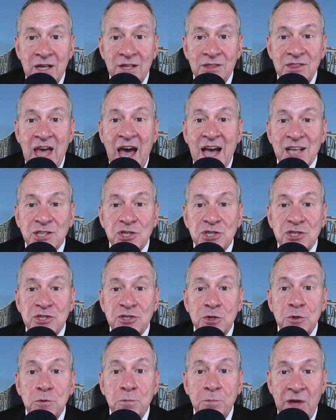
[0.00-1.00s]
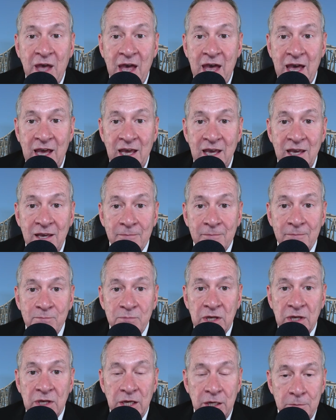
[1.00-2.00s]
That's to pay
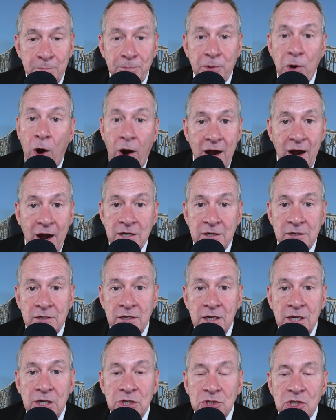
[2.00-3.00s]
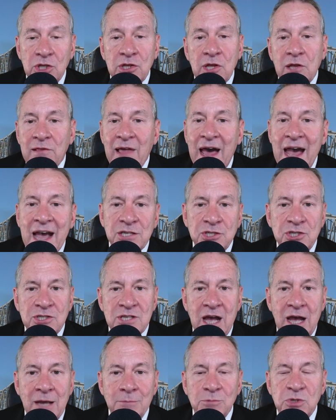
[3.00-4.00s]
in part to the last
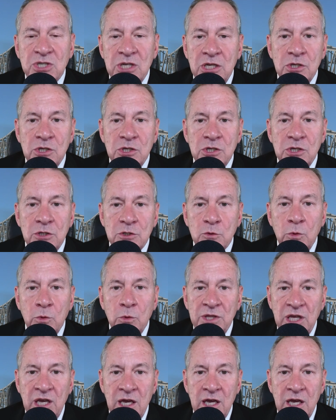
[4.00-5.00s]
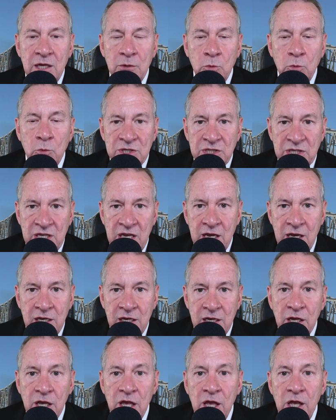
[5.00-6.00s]
time Citizens was hit
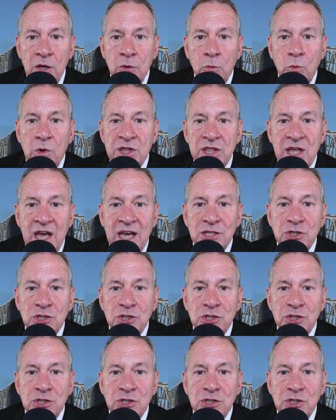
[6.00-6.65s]
with a